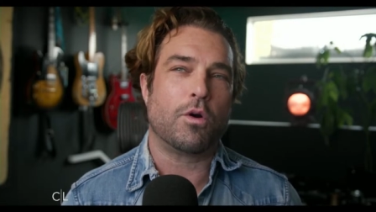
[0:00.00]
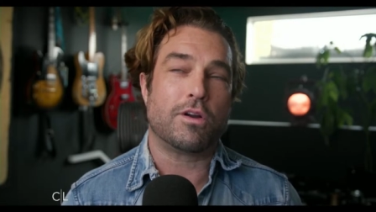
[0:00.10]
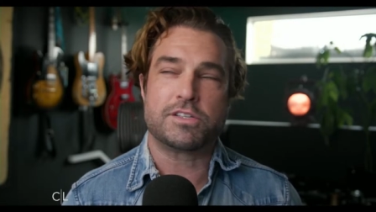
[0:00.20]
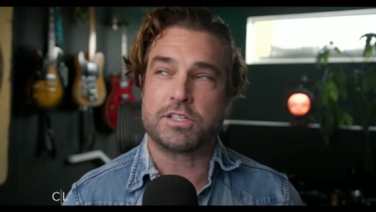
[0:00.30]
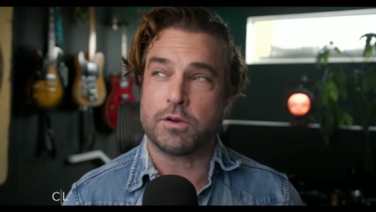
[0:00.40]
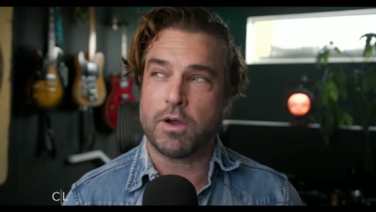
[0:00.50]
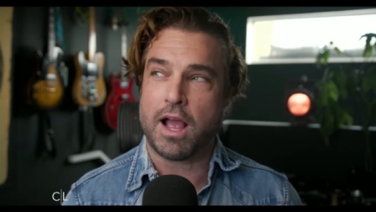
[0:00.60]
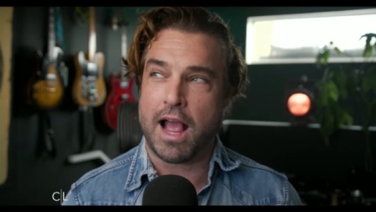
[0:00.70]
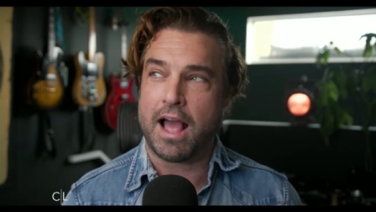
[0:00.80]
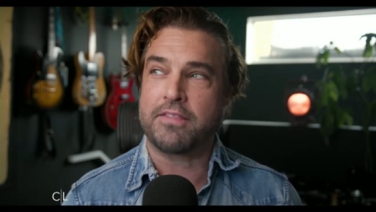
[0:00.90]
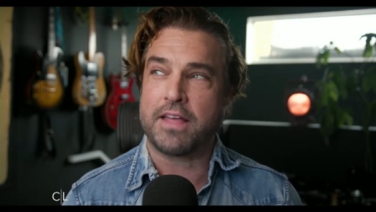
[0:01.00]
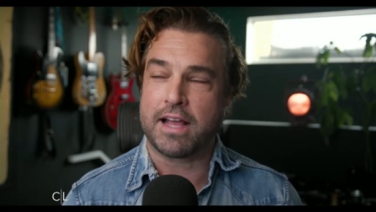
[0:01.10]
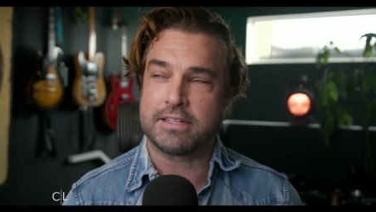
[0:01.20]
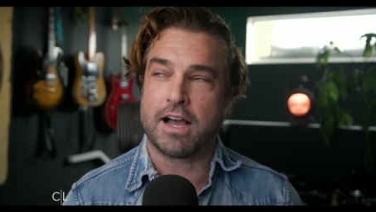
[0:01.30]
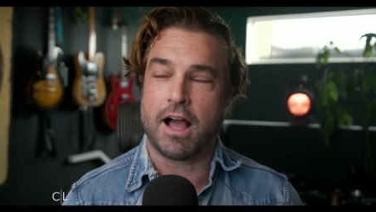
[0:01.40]
So at that
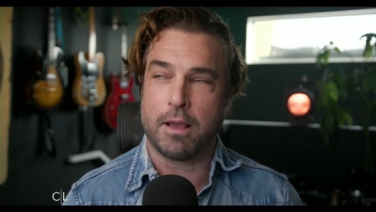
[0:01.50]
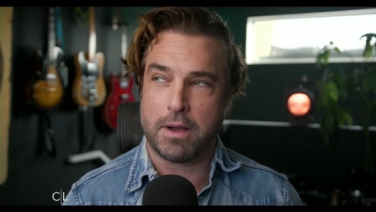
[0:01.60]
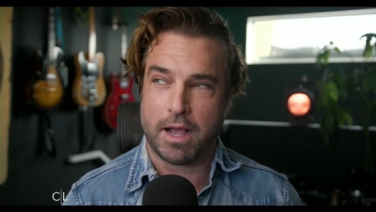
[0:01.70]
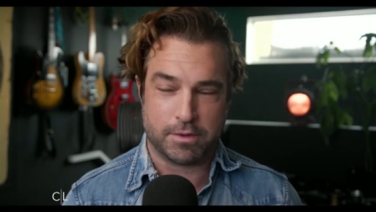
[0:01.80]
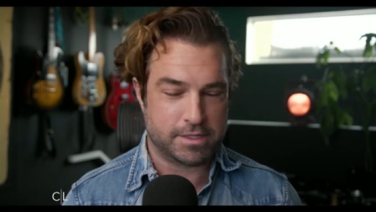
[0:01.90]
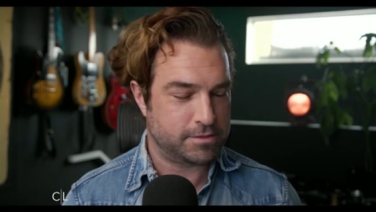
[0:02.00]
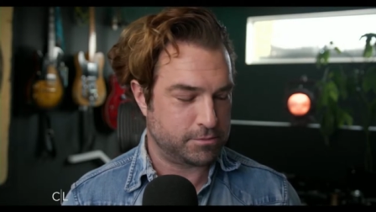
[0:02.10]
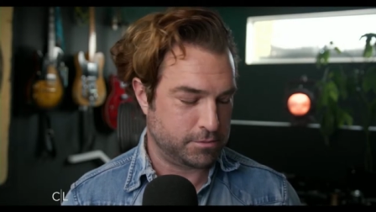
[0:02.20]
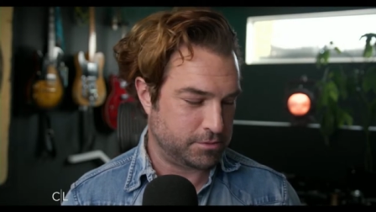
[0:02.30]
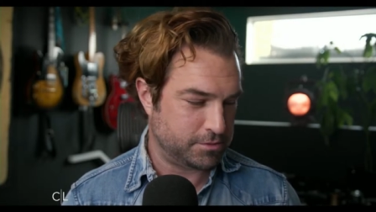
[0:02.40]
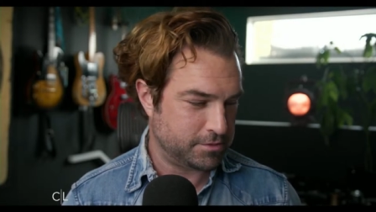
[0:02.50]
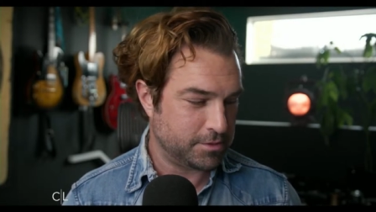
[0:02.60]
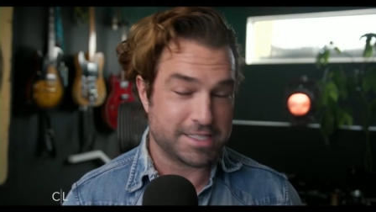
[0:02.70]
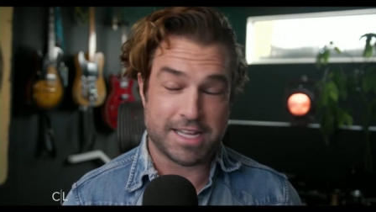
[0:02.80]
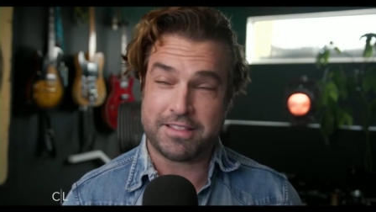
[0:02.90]
time, I was, what
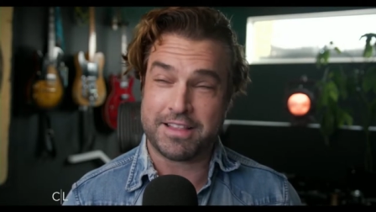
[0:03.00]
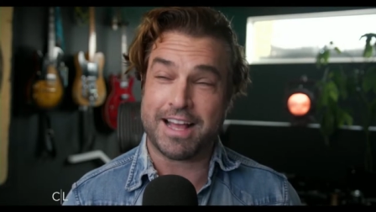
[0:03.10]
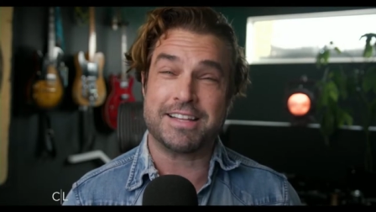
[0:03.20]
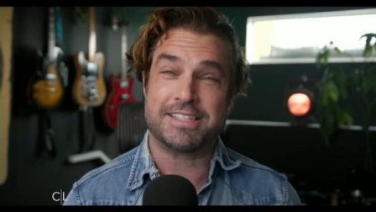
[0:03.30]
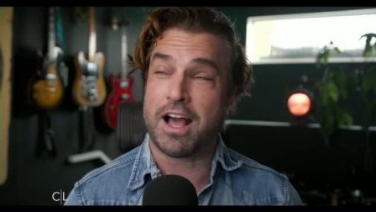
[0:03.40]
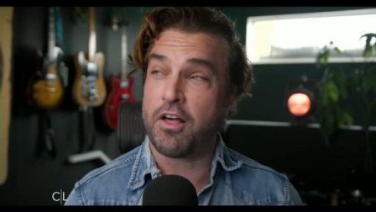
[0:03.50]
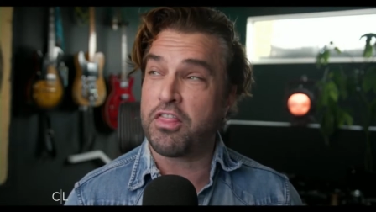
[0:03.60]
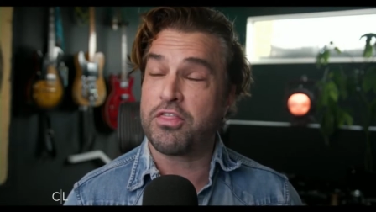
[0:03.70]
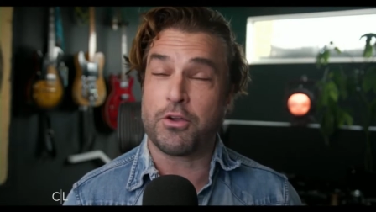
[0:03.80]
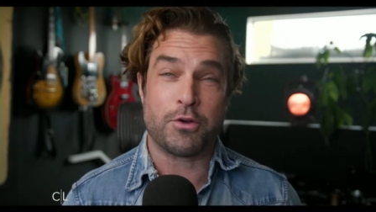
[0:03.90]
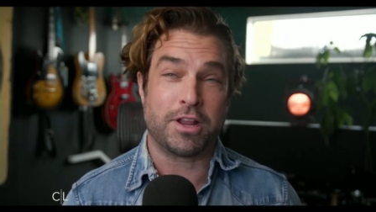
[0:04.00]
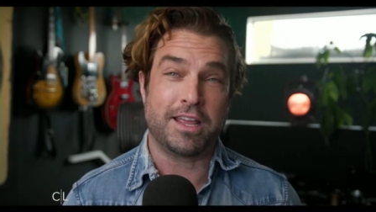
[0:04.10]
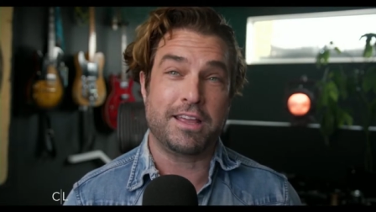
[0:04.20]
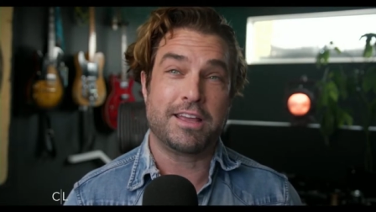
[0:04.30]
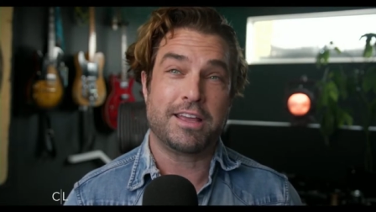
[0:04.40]
is that? That is now
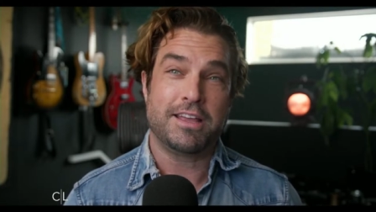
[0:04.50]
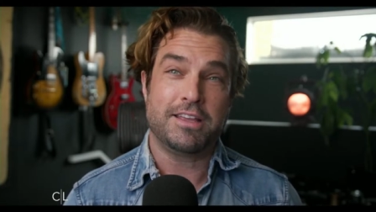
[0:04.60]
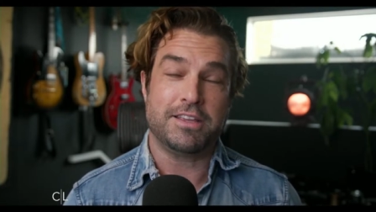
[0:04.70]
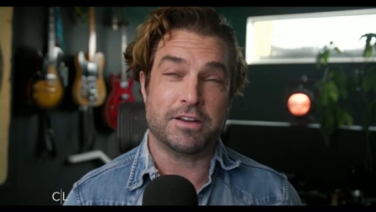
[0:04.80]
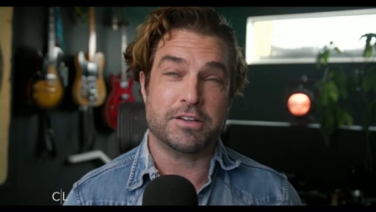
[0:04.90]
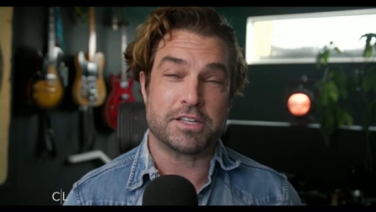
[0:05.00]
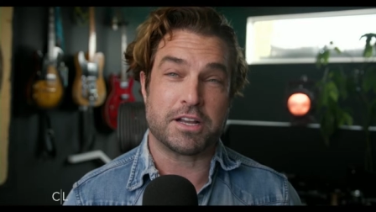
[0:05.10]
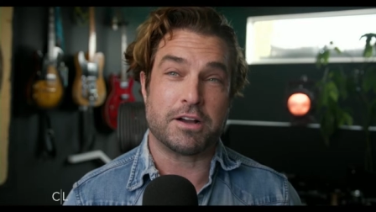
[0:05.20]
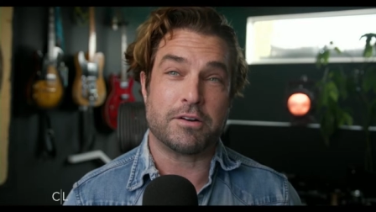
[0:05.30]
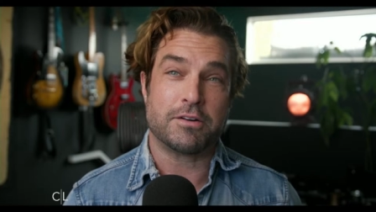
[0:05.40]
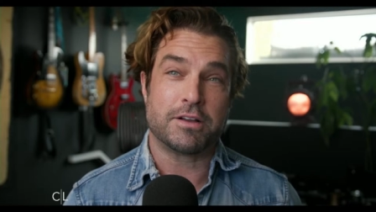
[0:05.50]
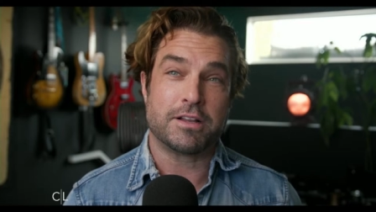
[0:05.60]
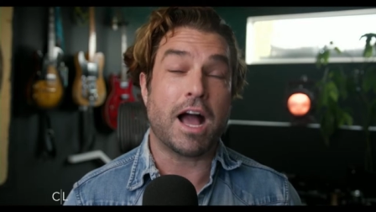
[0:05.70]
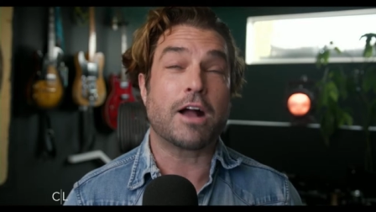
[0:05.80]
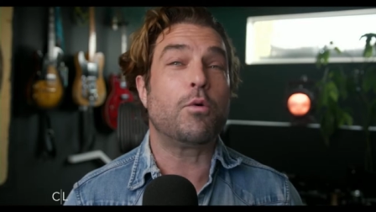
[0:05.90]
30 years ago.
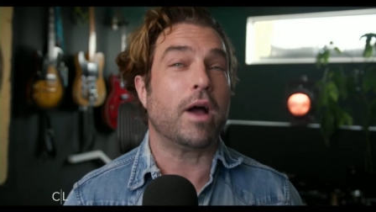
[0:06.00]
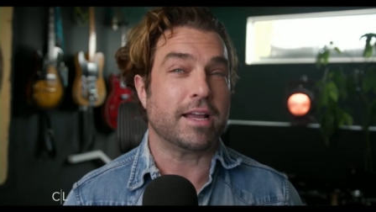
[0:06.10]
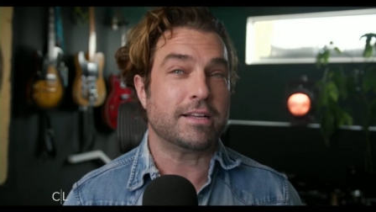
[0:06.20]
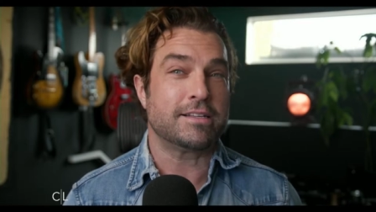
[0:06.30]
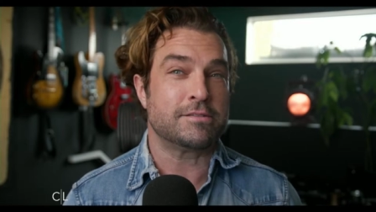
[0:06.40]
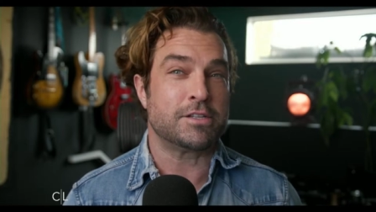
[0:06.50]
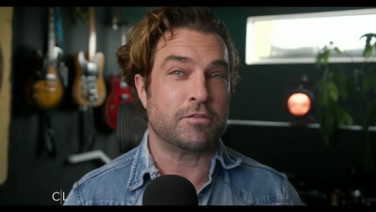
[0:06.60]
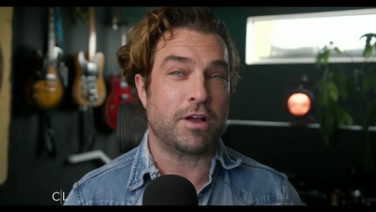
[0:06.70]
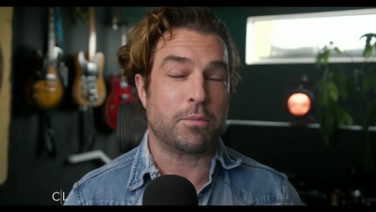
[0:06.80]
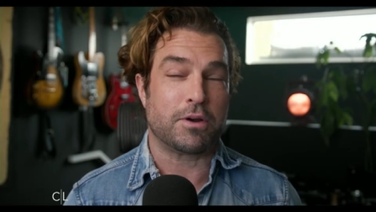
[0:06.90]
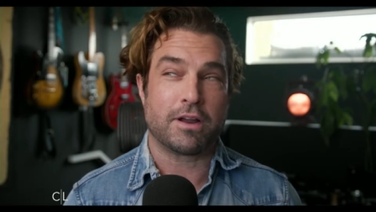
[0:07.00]
Not quite, because it was November.